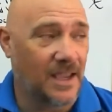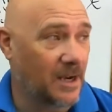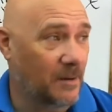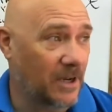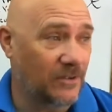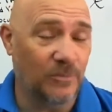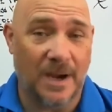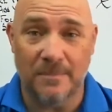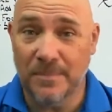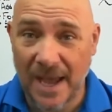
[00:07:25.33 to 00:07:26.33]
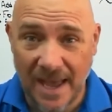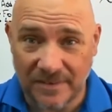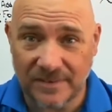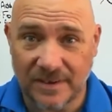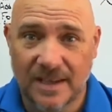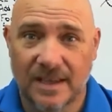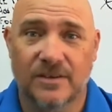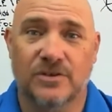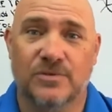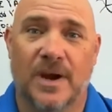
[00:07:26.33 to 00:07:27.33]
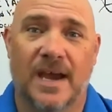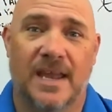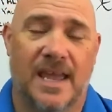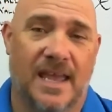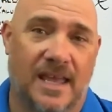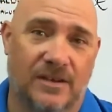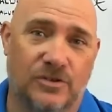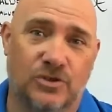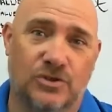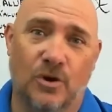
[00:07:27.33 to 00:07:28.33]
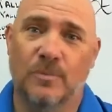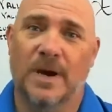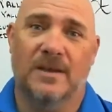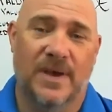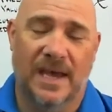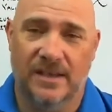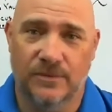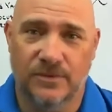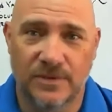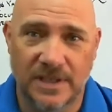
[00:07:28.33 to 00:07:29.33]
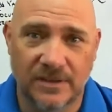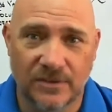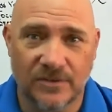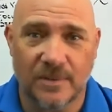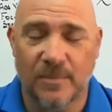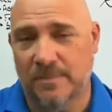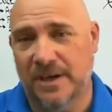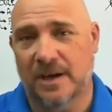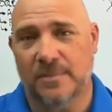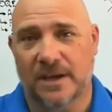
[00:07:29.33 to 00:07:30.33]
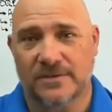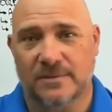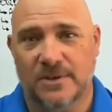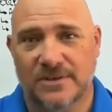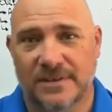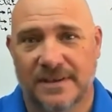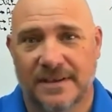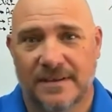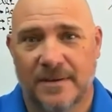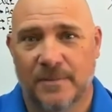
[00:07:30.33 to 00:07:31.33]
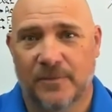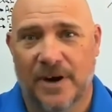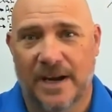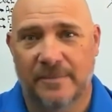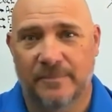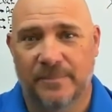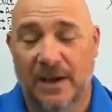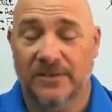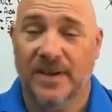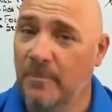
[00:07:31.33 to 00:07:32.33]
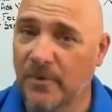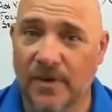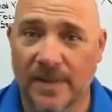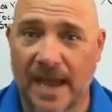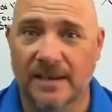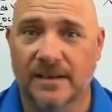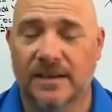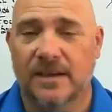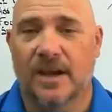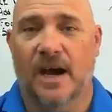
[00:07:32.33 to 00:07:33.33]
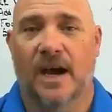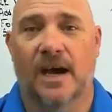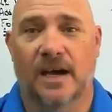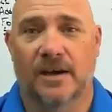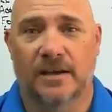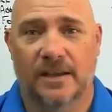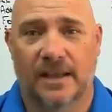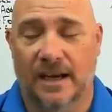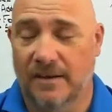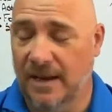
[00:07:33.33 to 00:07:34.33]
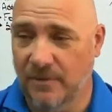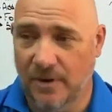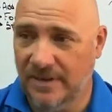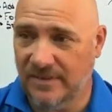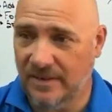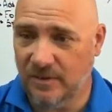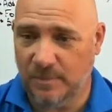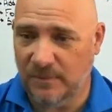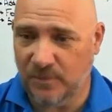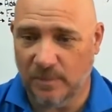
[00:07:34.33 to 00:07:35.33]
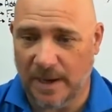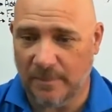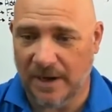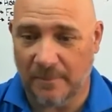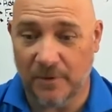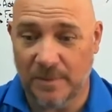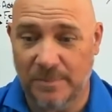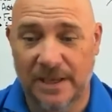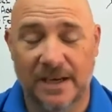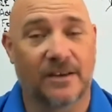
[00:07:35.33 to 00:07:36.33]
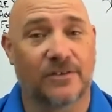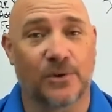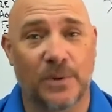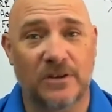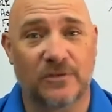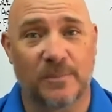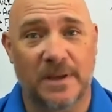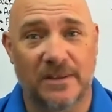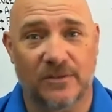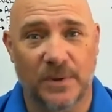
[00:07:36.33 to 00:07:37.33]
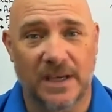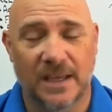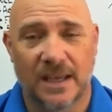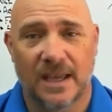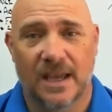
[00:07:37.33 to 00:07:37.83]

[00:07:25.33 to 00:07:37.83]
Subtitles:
And I'm going to do my best to try and show my value to dealers that might become customers. Right? Now, on top of all that, and I've already said this before, but I'm going to repeat it because they're wins for me this week.